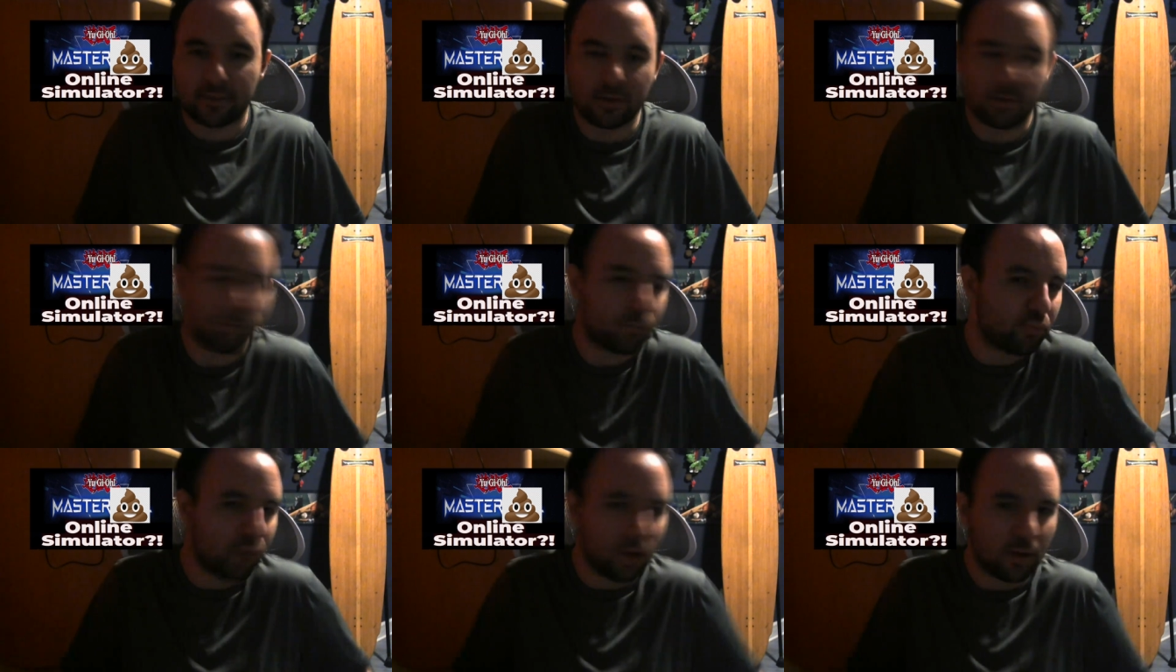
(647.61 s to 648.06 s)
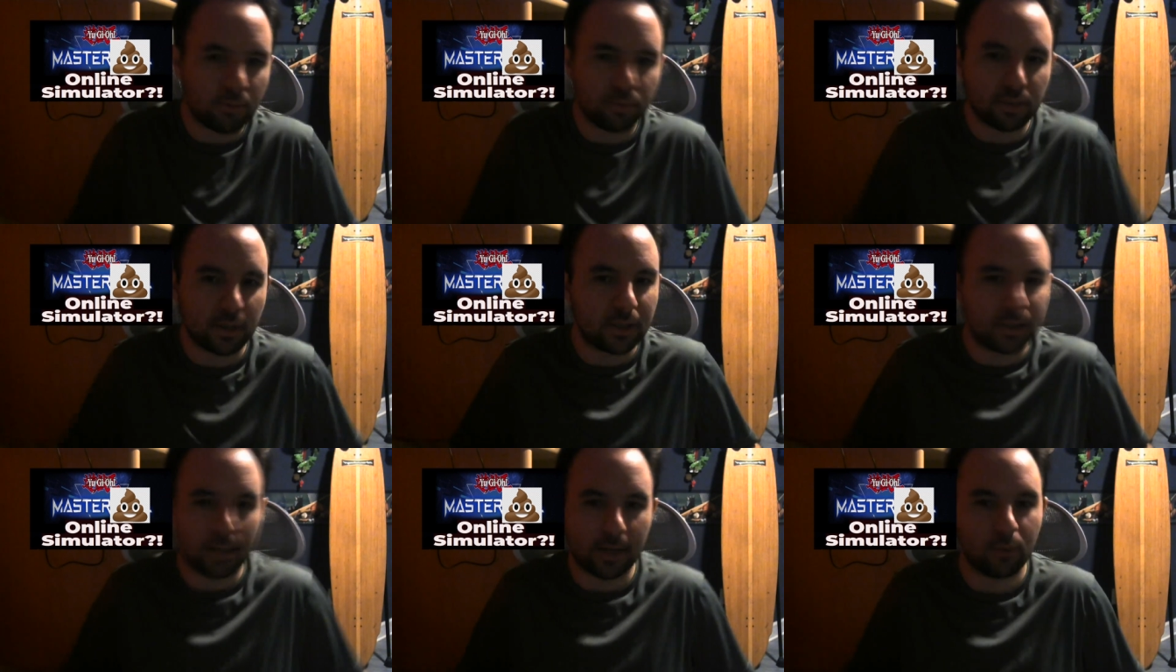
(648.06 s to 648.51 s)
They're probably
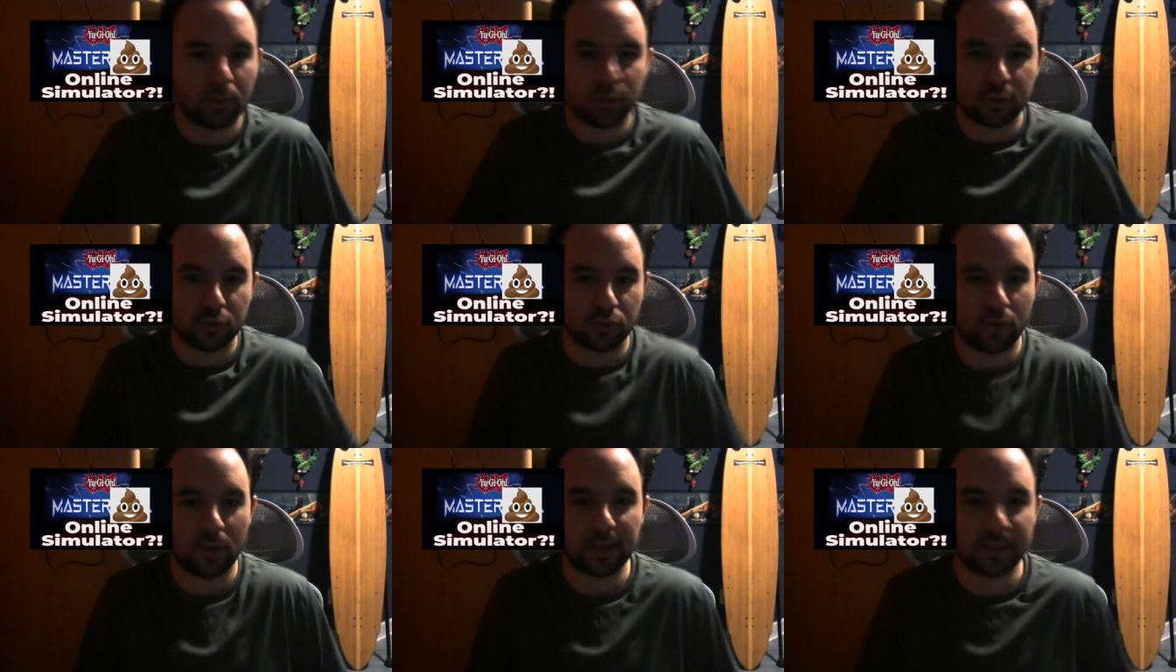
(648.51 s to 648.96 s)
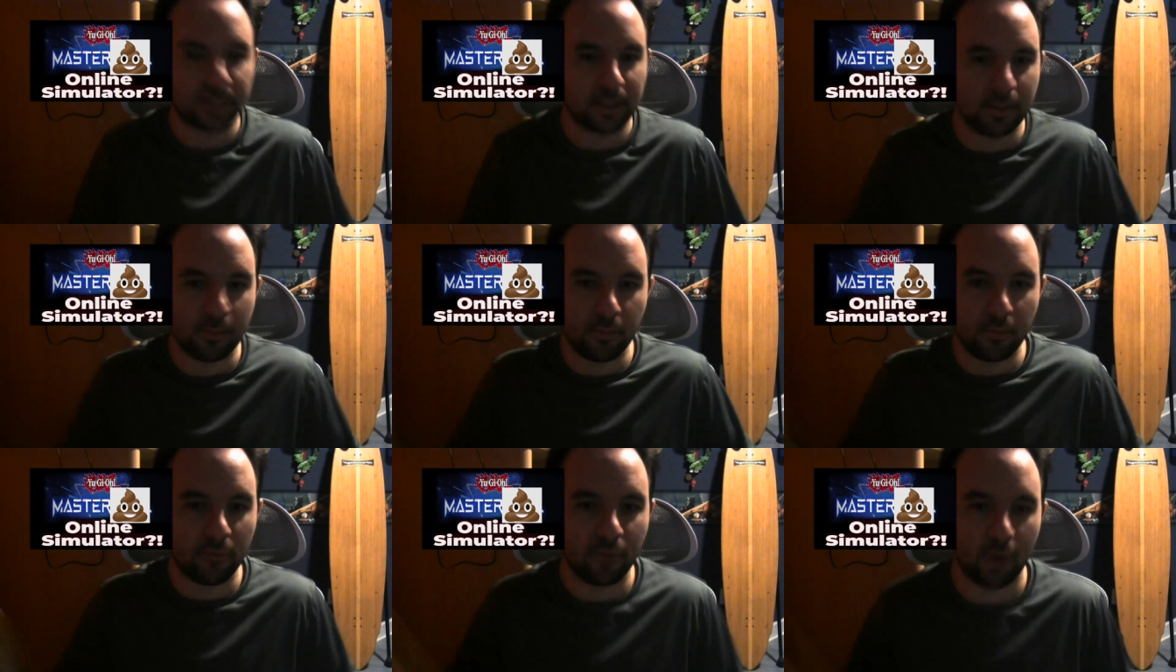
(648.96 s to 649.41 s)
played it like once or twice and
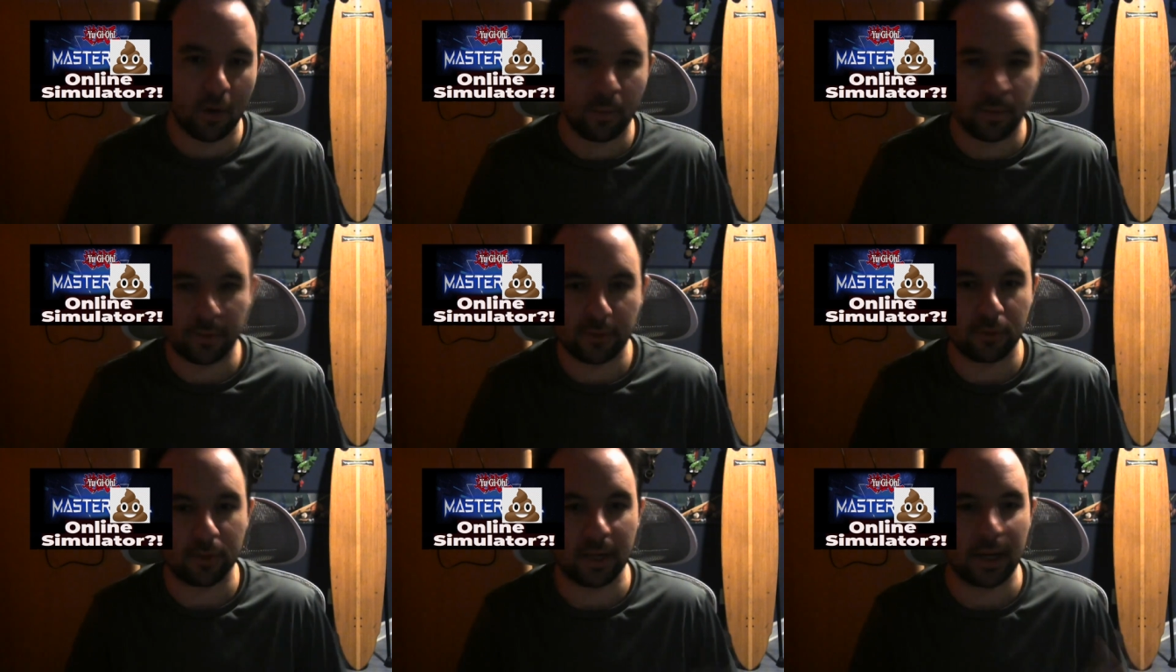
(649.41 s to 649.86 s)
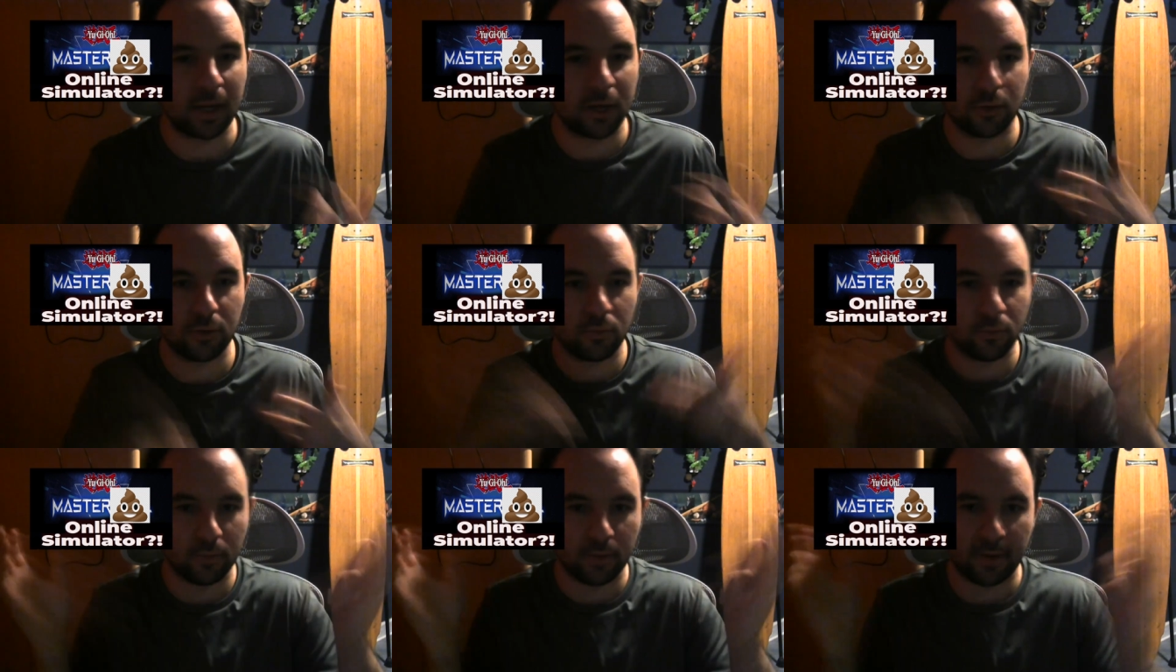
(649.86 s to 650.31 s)
they move on with their day
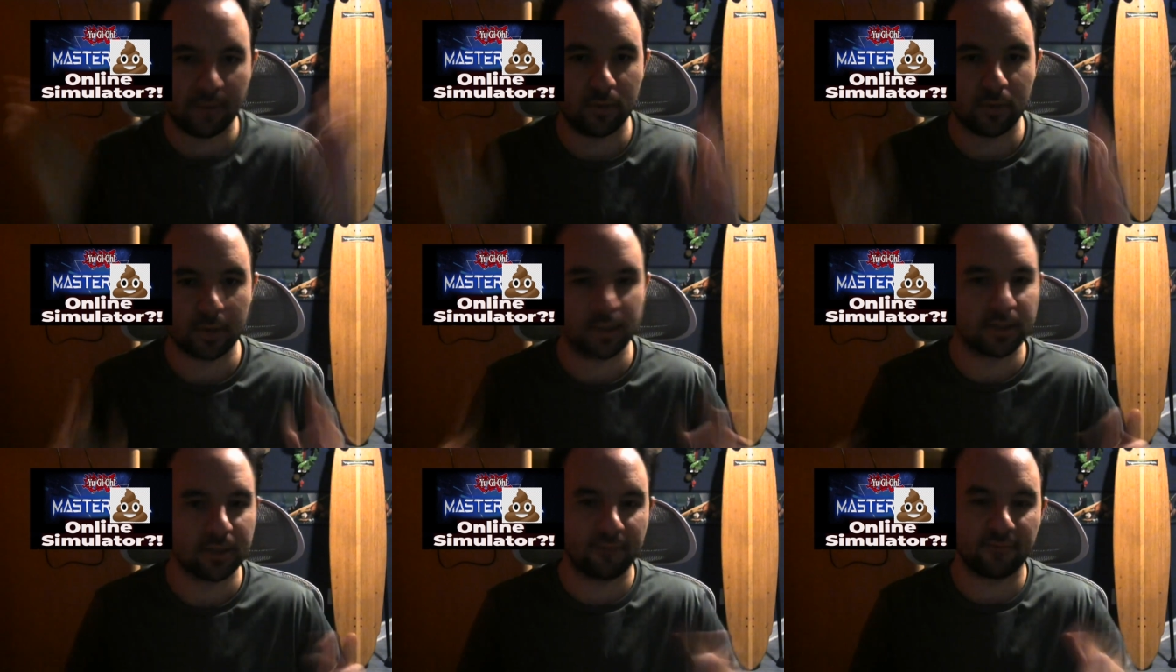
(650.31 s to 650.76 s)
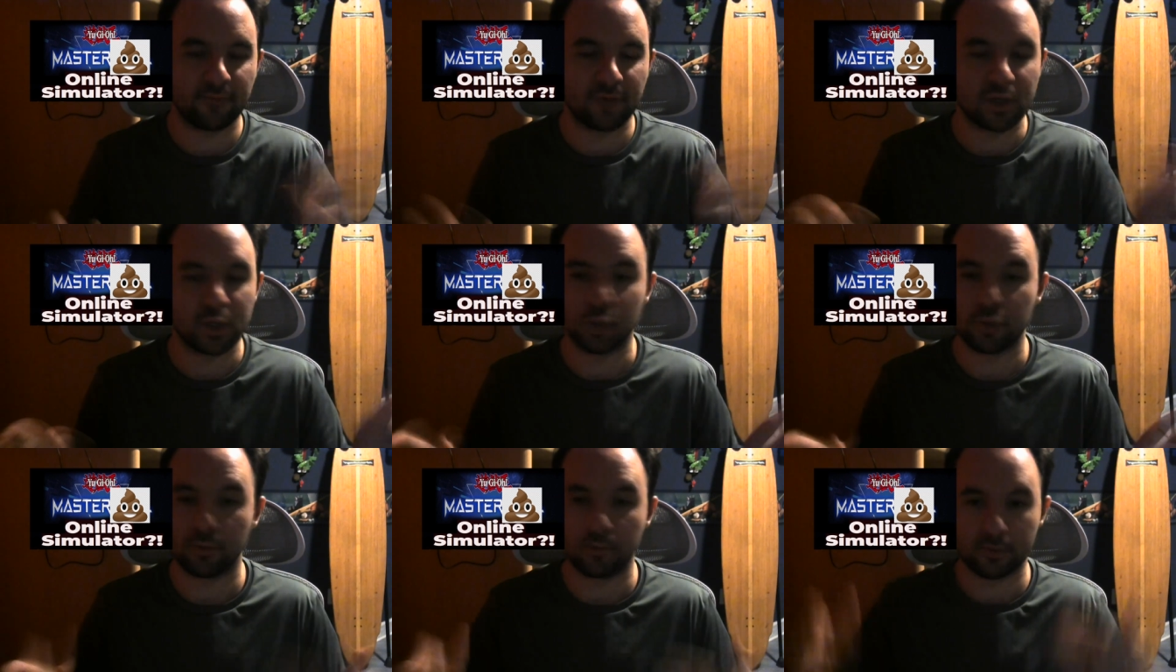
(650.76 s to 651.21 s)
doing whatever it is that
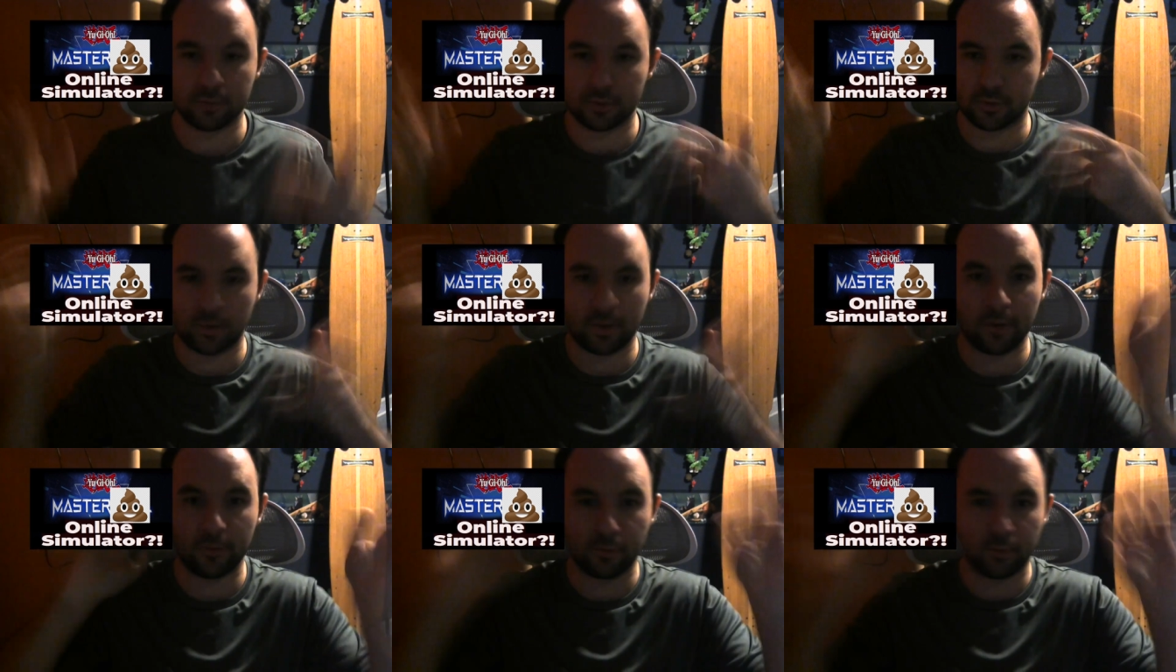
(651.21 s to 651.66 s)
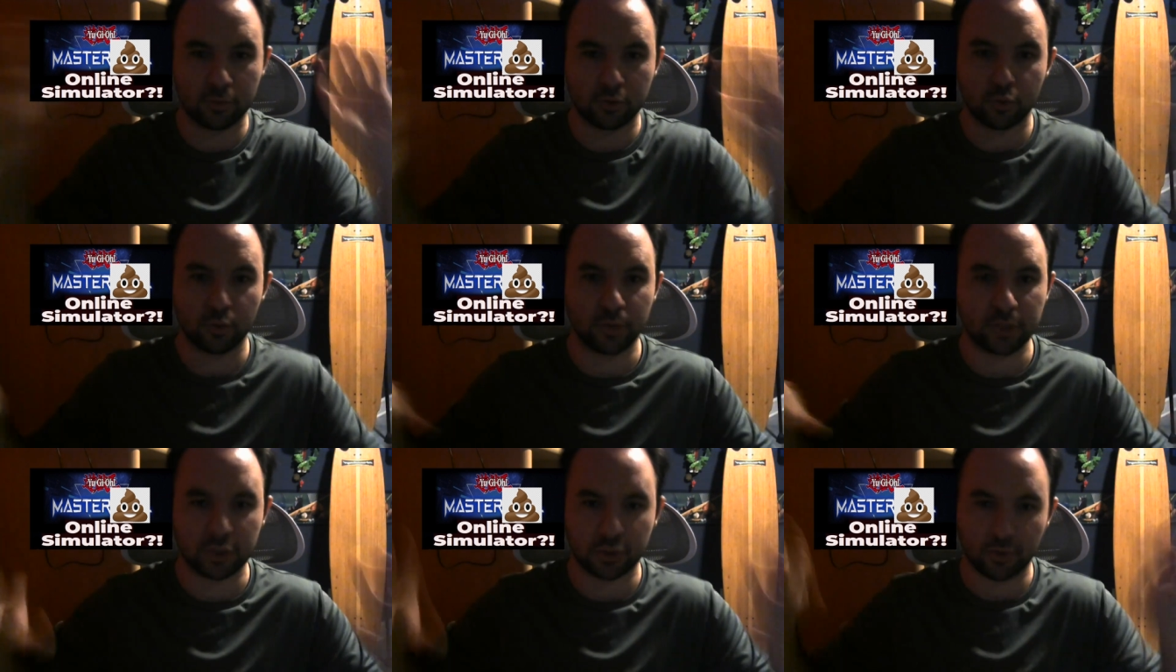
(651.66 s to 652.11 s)
VTubers or other
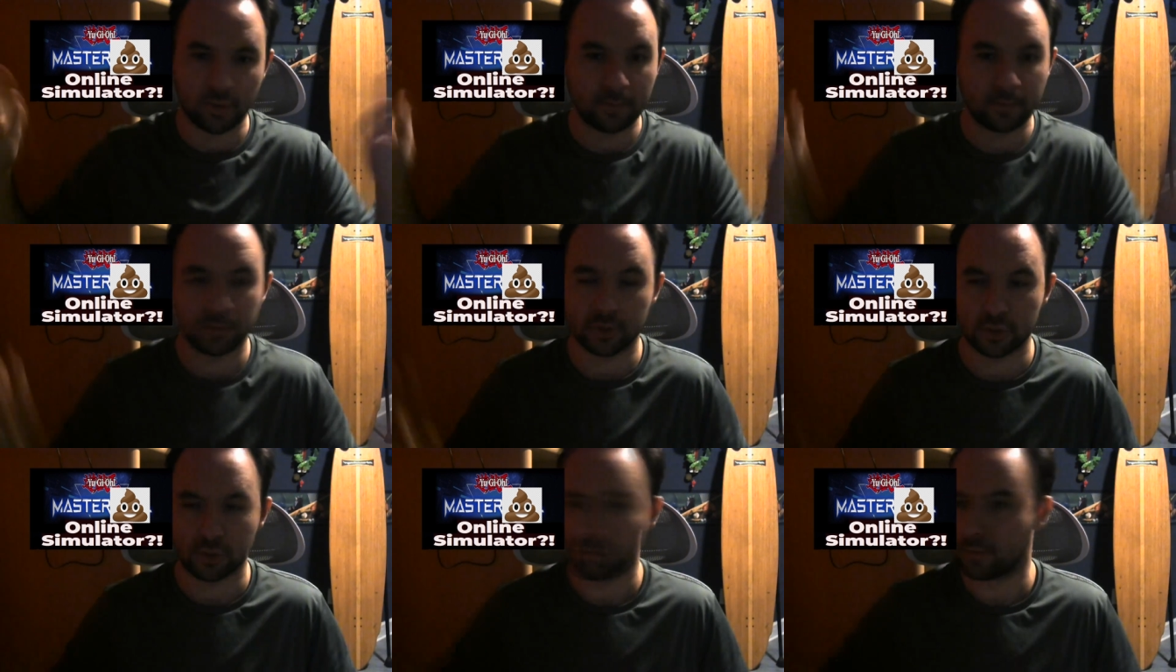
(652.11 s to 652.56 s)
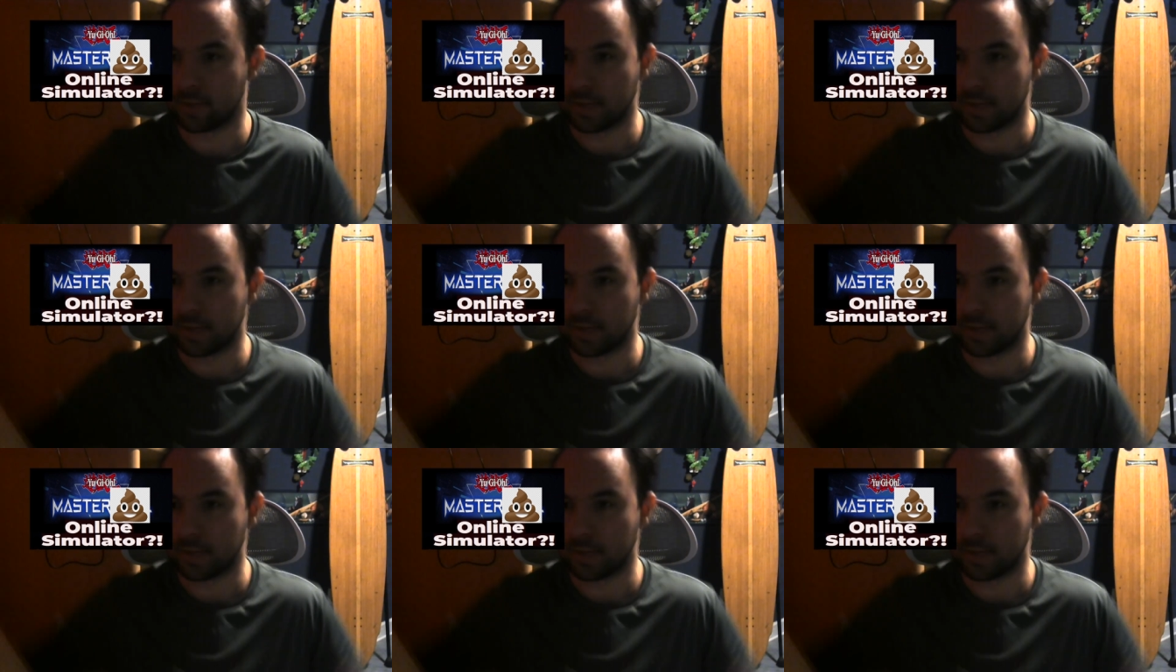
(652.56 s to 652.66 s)
Twitch streamers do,